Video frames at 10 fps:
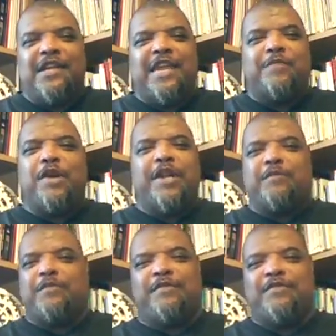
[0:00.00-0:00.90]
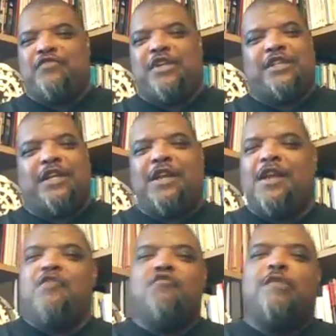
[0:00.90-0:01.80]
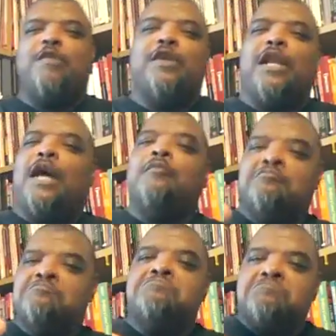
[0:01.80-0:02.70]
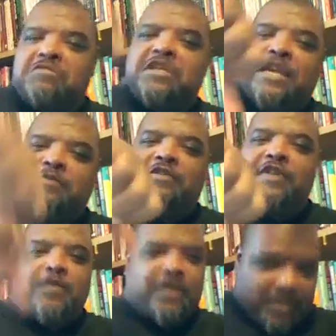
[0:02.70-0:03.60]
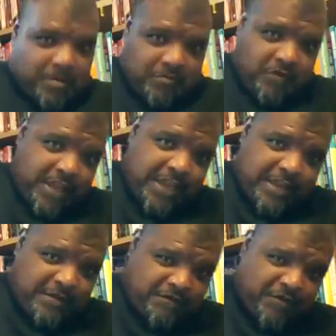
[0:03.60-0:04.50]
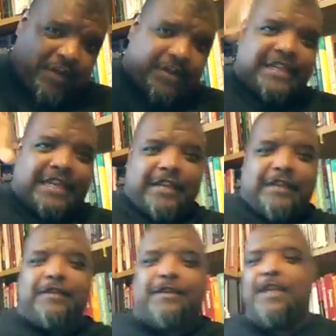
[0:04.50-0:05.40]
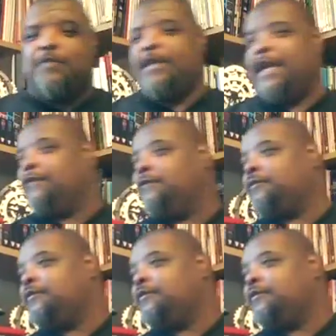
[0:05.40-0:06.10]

Keep on him. Russia, Robert Mueller, keep the thumb on him right here, right on his head. Keep him down.